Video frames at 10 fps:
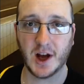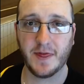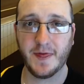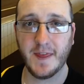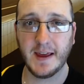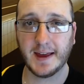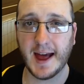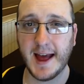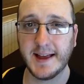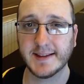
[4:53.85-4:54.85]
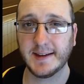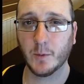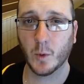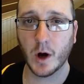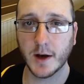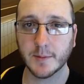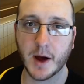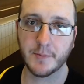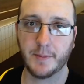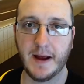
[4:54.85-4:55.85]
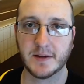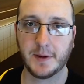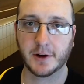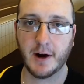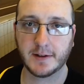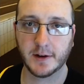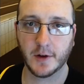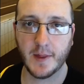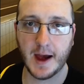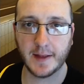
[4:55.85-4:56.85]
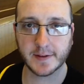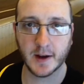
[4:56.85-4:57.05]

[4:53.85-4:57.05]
I think 81, but I'm prepared to be corrected on that.